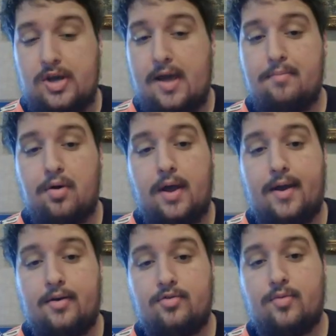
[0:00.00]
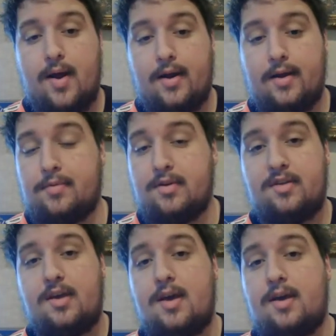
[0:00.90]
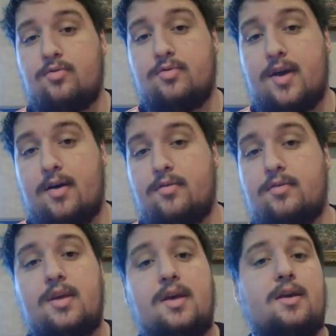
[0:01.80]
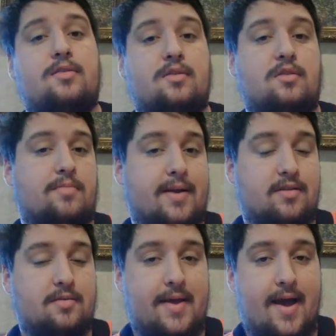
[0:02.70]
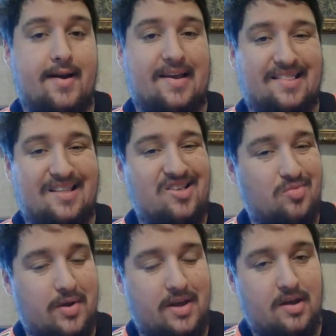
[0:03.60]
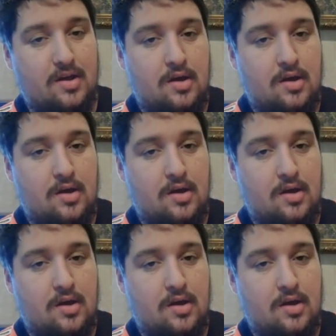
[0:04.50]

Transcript: game plan surrounding him because T. Higgins was out, and T. Higgins is expected to be out again this week.